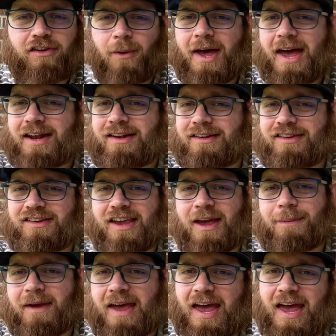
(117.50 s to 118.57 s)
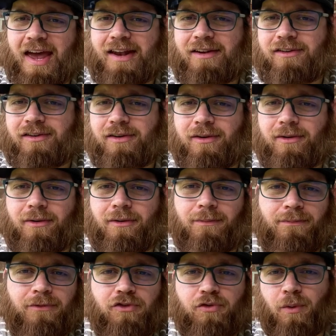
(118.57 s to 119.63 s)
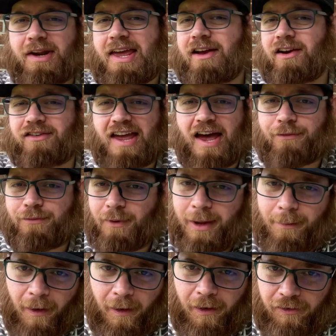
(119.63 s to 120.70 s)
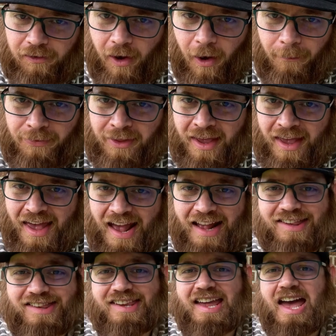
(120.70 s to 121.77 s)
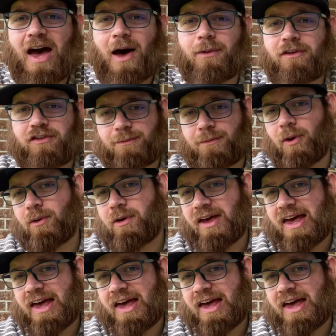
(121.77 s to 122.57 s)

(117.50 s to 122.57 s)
go ahead and skip ahead to twenty acres halfway mark or so and see how the smoke